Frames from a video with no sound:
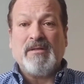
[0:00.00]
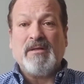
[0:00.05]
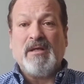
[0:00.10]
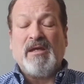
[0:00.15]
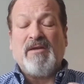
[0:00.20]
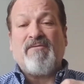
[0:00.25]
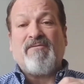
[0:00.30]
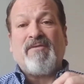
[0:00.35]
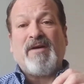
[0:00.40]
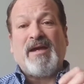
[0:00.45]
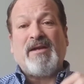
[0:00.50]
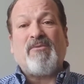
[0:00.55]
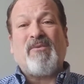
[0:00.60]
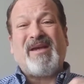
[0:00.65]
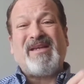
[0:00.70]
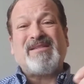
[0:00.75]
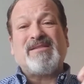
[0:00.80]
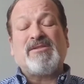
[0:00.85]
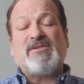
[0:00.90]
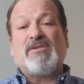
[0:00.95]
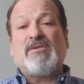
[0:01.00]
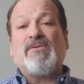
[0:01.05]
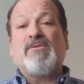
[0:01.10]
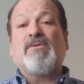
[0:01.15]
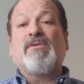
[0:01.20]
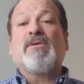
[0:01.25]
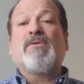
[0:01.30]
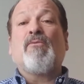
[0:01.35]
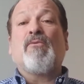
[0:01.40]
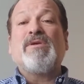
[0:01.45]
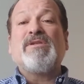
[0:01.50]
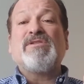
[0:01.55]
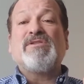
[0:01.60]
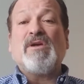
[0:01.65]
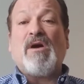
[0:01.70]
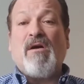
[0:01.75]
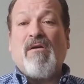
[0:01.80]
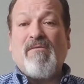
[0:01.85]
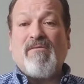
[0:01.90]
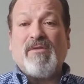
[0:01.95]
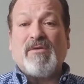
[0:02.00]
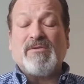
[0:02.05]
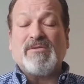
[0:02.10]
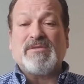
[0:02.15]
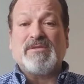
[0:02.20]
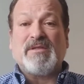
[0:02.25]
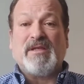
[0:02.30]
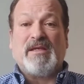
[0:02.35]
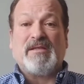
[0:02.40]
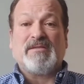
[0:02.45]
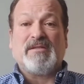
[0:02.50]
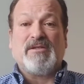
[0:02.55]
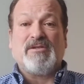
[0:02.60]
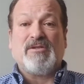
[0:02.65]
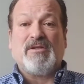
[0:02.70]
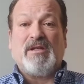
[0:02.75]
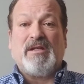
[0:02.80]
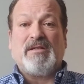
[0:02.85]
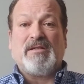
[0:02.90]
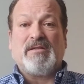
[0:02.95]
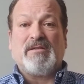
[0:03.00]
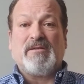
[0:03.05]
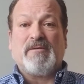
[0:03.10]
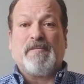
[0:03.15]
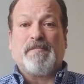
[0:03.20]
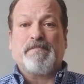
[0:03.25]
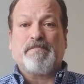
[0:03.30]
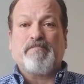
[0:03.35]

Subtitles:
and find ways to resolve those things that you need to do.